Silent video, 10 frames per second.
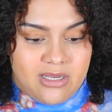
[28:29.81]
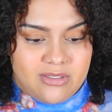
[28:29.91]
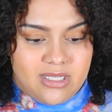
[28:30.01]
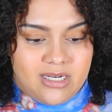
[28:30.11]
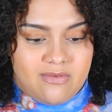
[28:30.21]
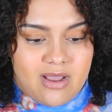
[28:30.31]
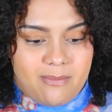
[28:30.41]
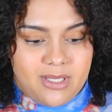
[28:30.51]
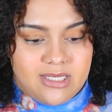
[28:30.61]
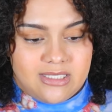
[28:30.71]
I was kind of
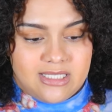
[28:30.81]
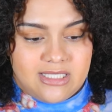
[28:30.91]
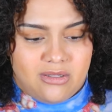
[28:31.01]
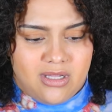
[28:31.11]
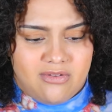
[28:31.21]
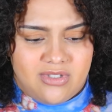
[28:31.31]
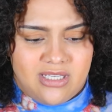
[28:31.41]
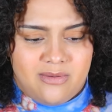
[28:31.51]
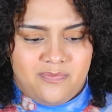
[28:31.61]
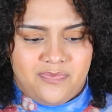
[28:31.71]
happy because I still loved
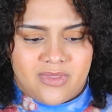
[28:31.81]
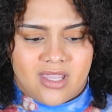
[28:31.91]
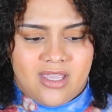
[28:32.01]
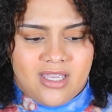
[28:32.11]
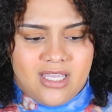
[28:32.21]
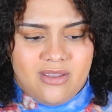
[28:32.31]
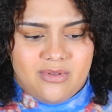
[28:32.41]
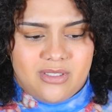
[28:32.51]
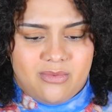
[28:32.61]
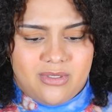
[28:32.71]
him. He
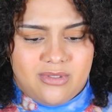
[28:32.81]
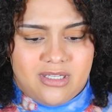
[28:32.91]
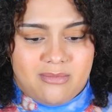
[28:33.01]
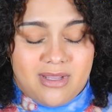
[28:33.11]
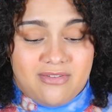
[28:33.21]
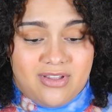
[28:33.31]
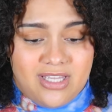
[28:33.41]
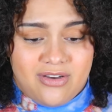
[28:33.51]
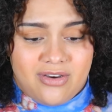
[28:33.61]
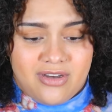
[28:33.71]
was the one who took my
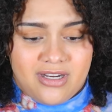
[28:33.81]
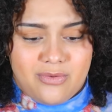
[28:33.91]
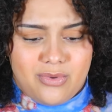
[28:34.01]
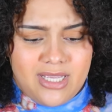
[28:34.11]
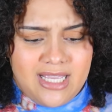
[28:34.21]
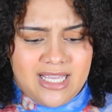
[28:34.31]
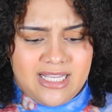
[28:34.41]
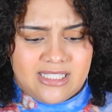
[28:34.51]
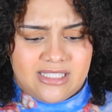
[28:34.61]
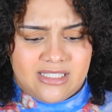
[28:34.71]
V card.
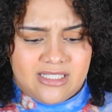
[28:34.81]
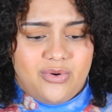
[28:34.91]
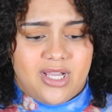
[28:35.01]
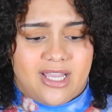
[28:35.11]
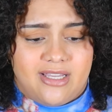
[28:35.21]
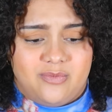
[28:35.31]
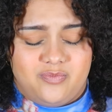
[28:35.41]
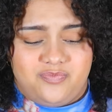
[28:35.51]
Wait. Okay.